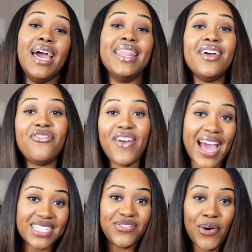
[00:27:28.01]
And then
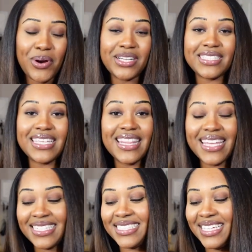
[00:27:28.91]
fast forward to
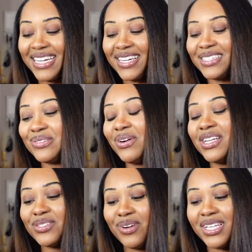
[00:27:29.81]
this year,
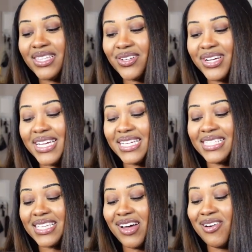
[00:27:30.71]
2023.
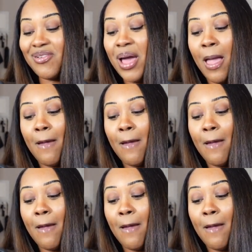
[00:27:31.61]
So